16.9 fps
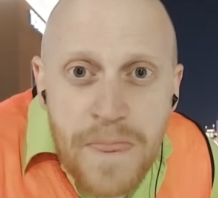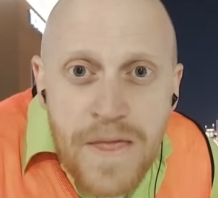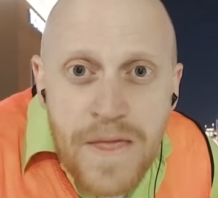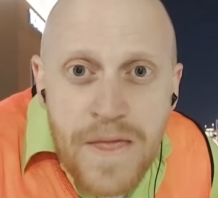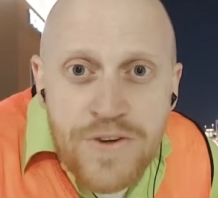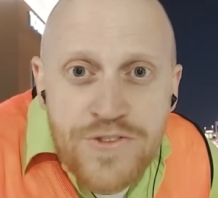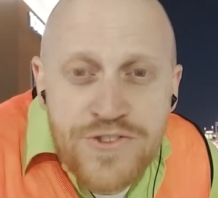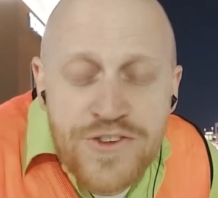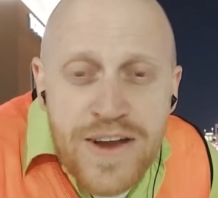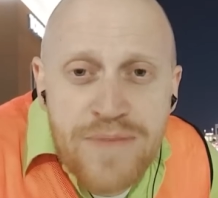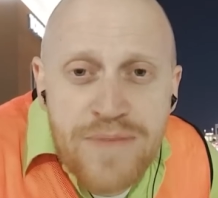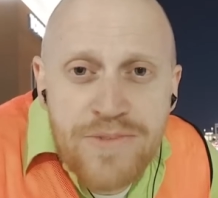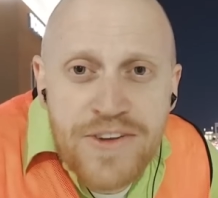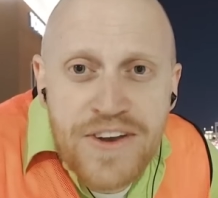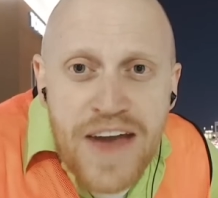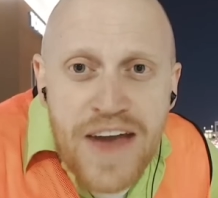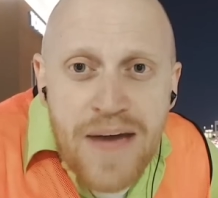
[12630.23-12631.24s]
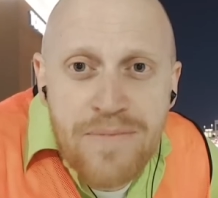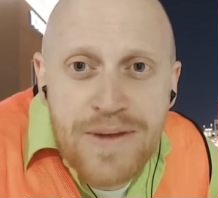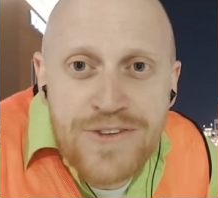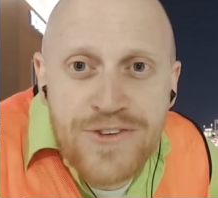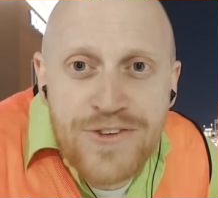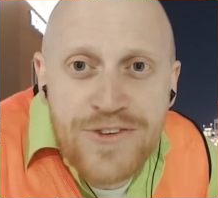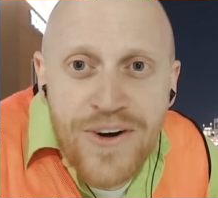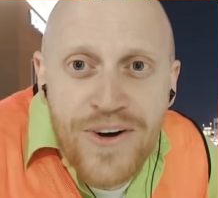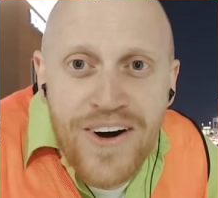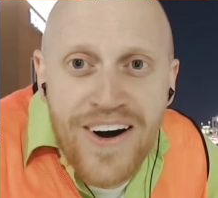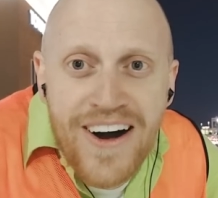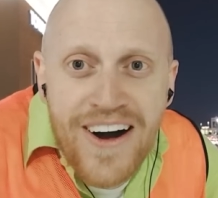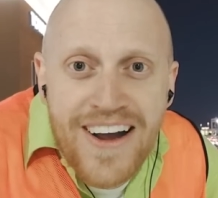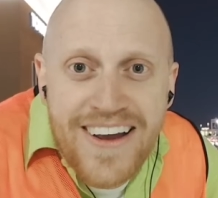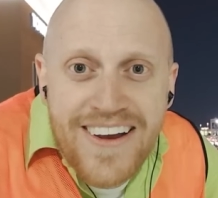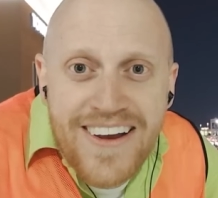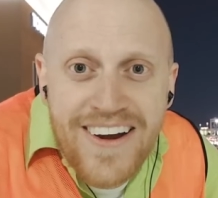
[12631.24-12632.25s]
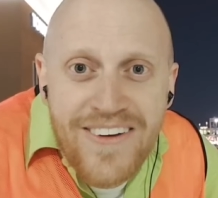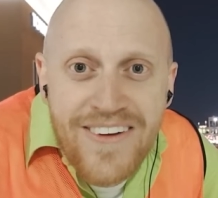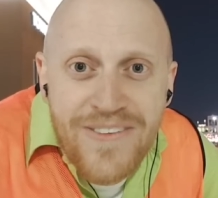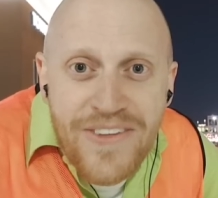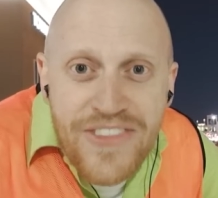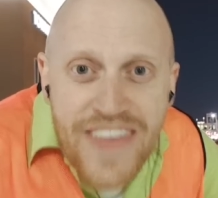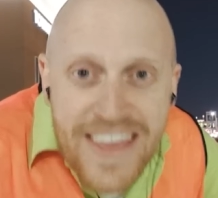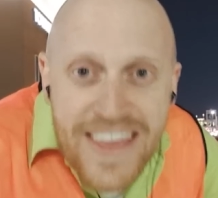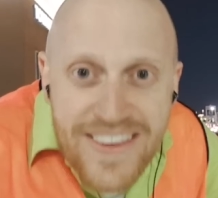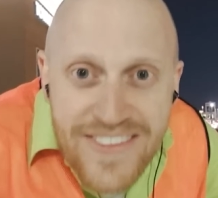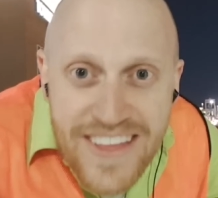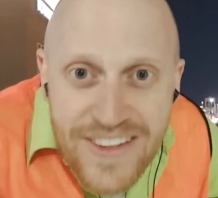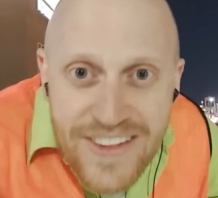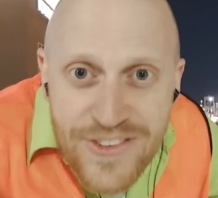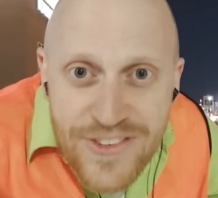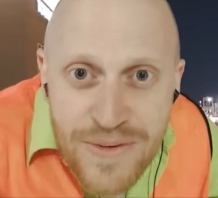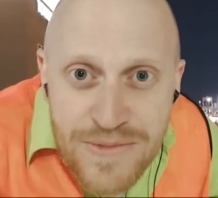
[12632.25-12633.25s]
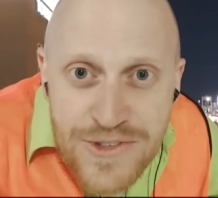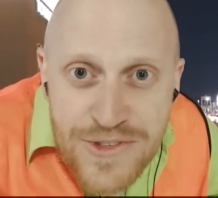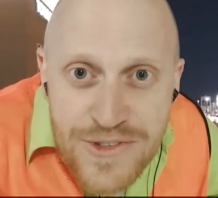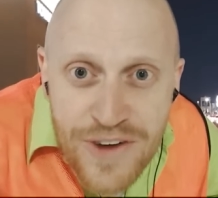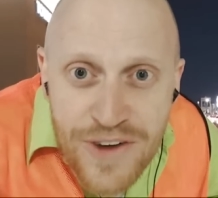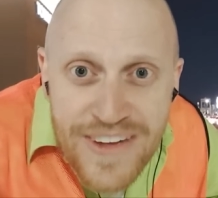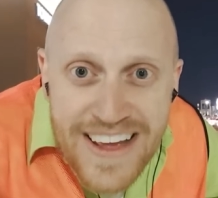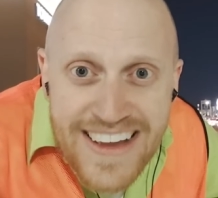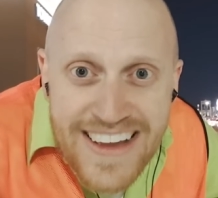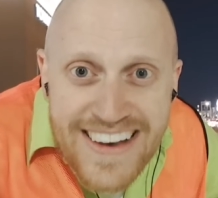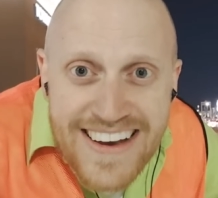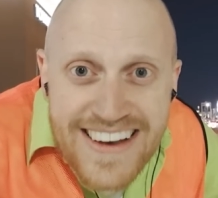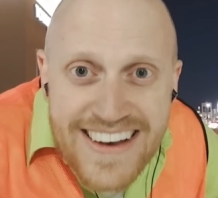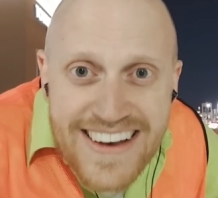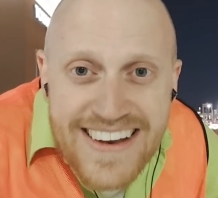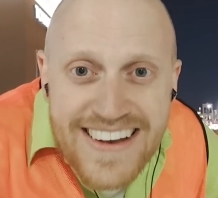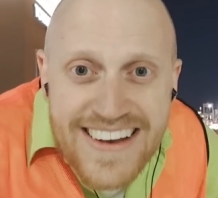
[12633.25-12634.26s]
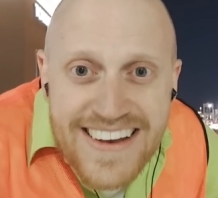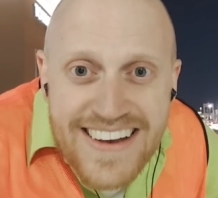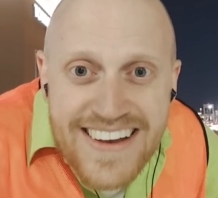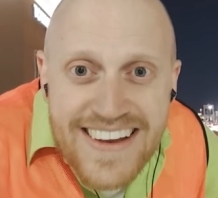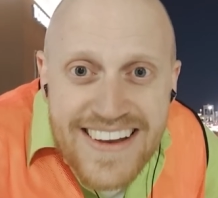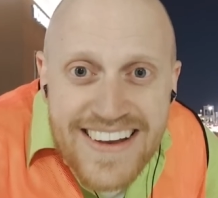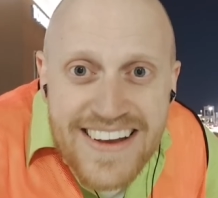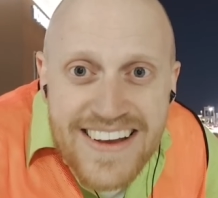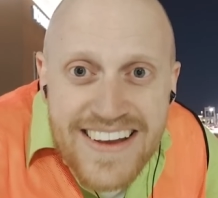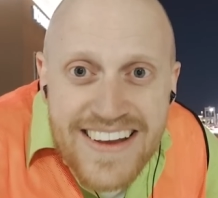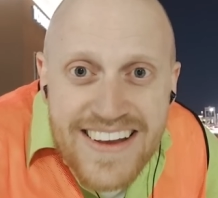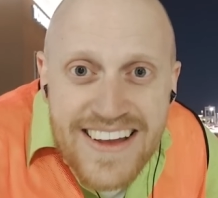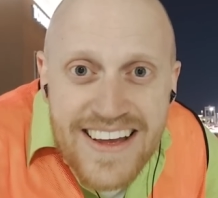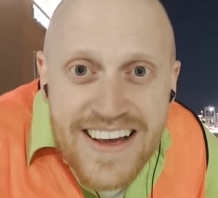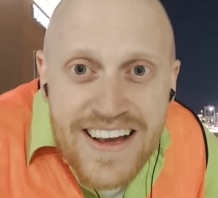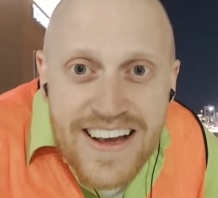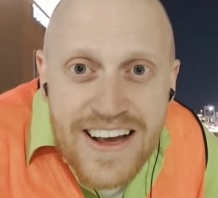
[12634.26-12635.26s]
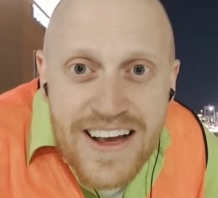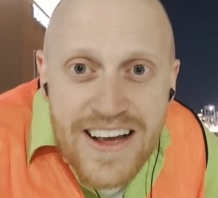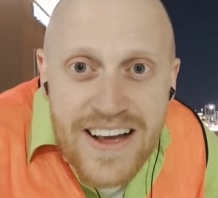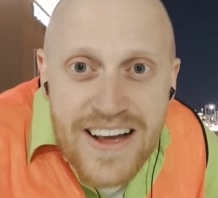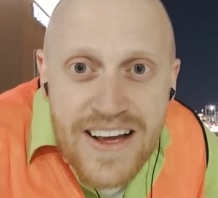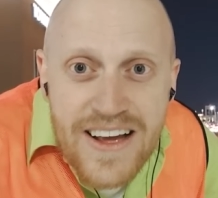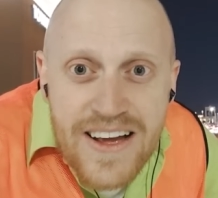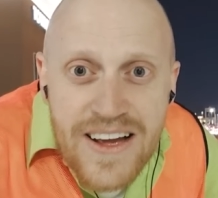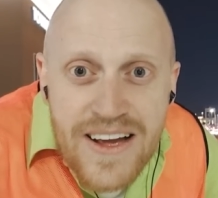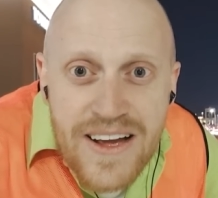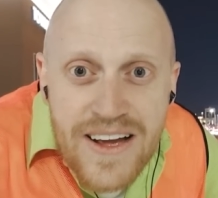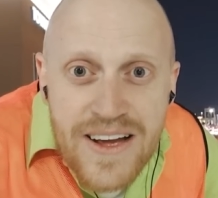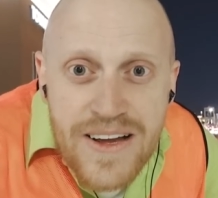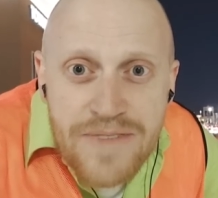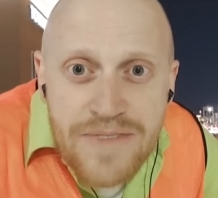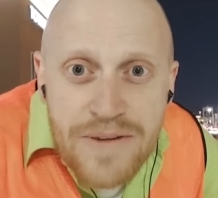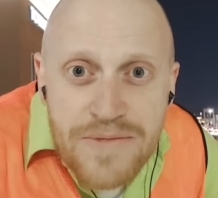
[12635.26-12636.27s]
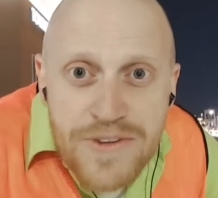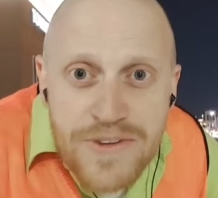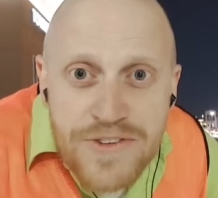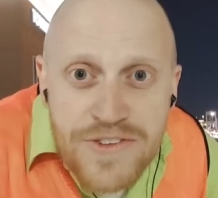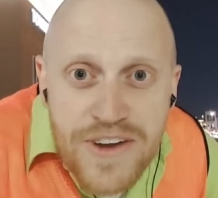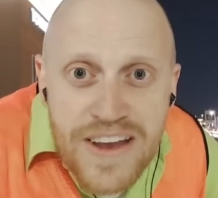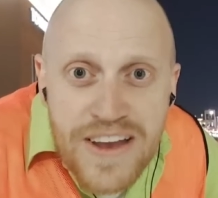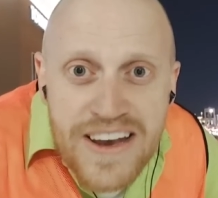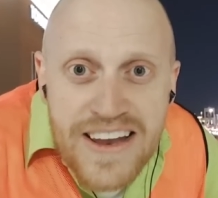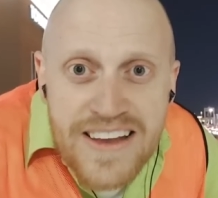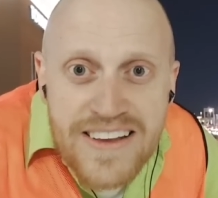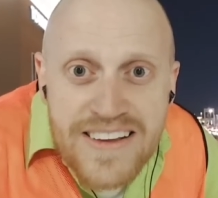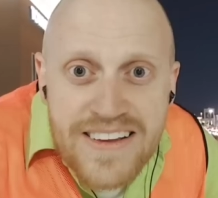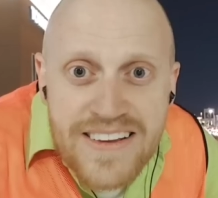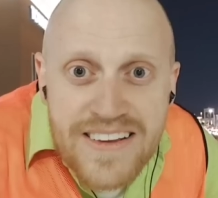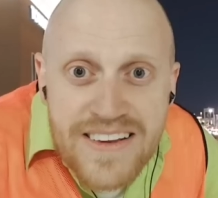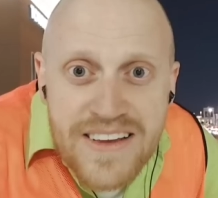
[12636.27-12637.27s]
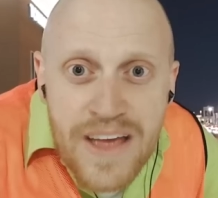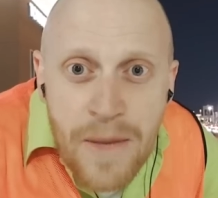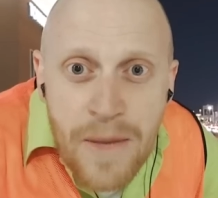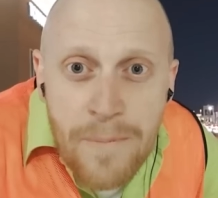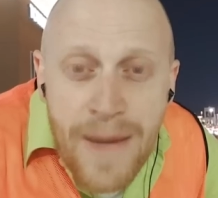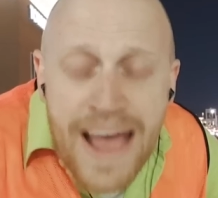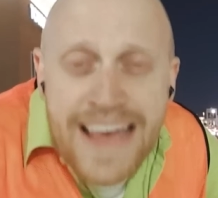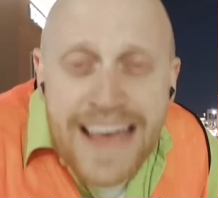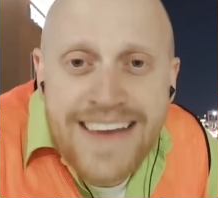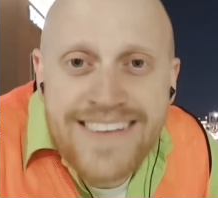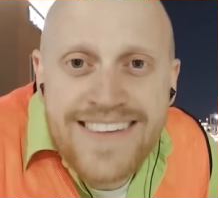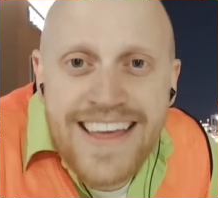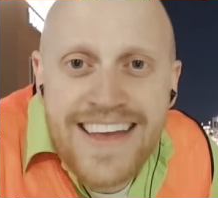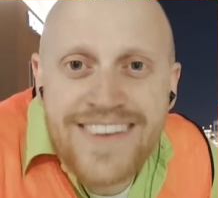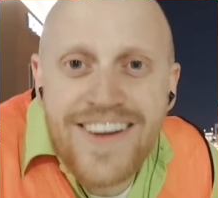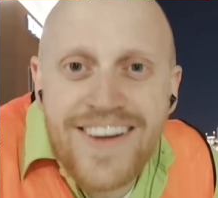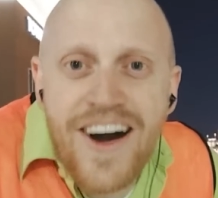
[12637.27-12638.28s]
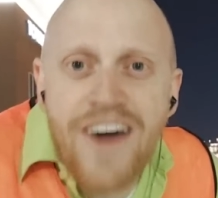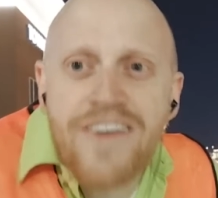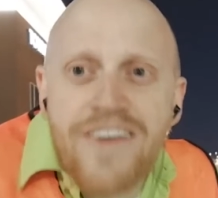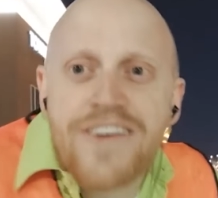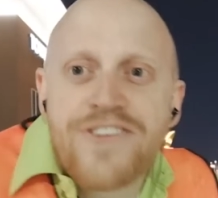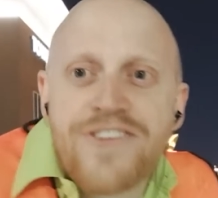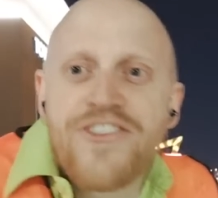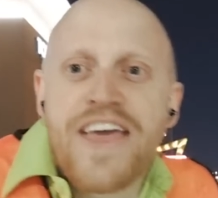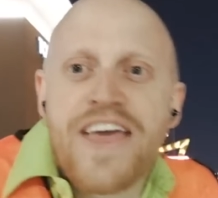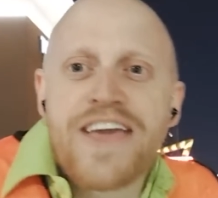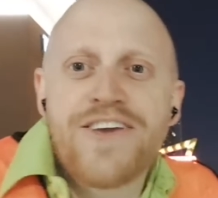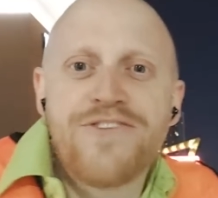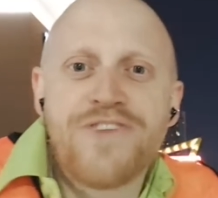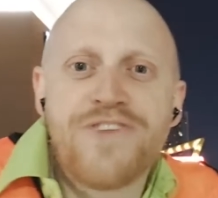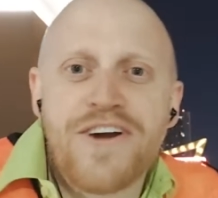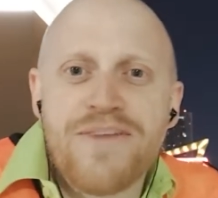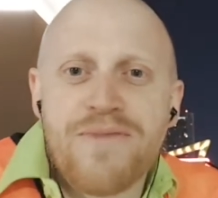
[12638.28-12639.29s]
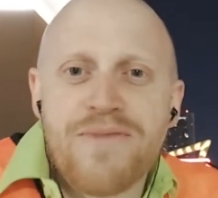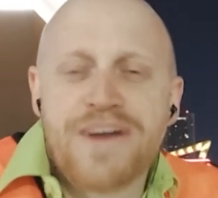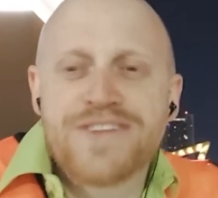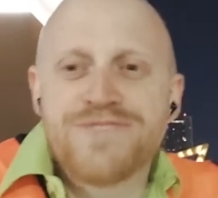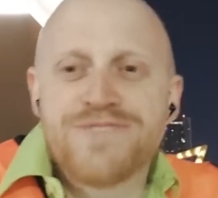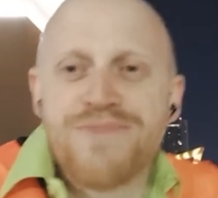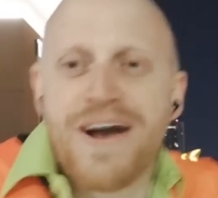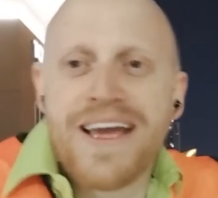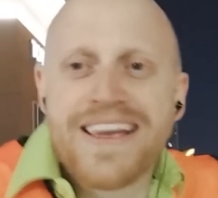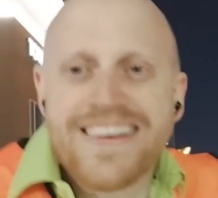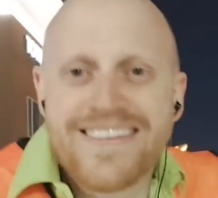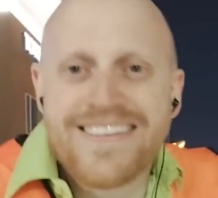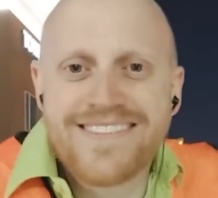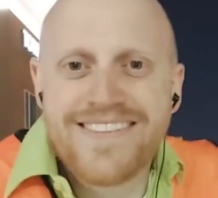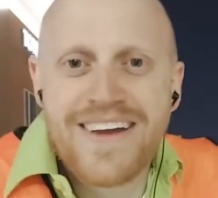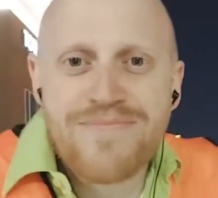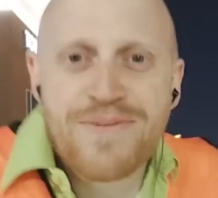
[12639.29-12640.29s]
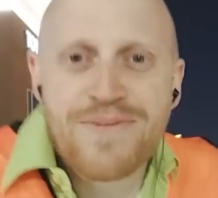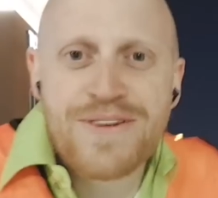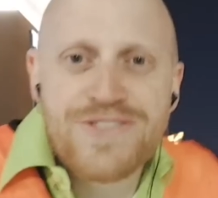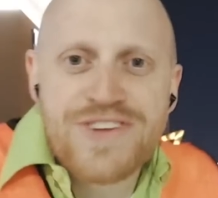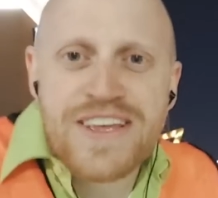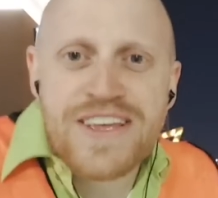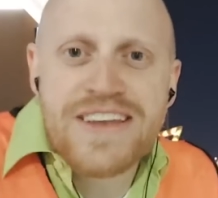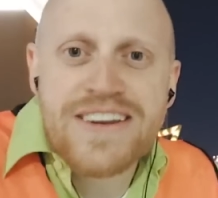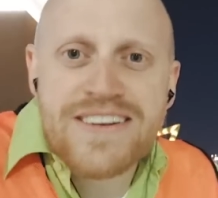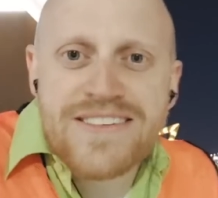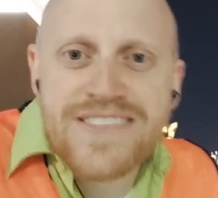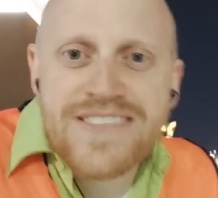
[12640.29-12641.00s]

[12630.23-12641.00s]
Your streams cannot be too long. Oh, well, thank you. That's from Jovette. Um, I'm just trying to. Mike, $10. Thank you very much, Mike. I appreciate it.